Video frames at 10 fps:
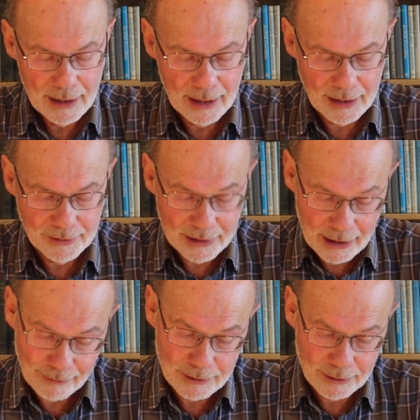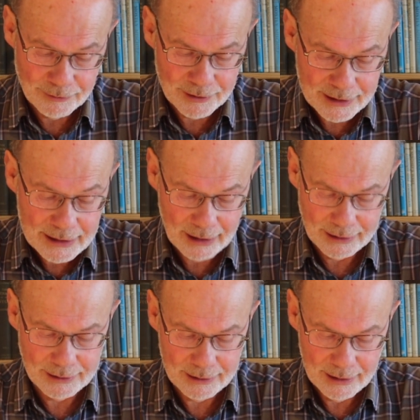in the cover of sea
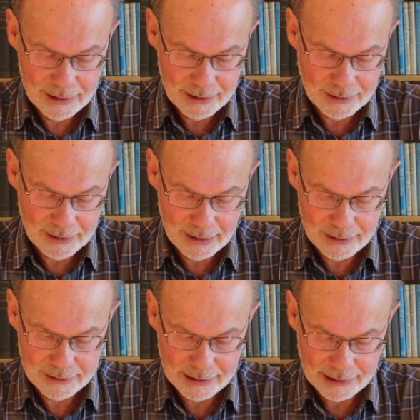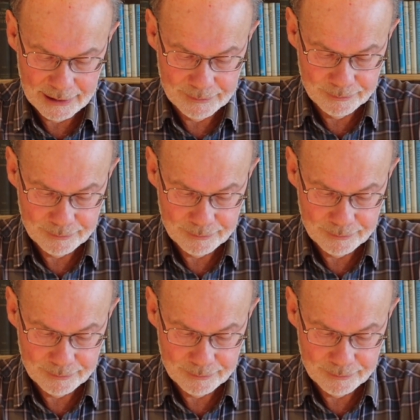ice in the Arctic.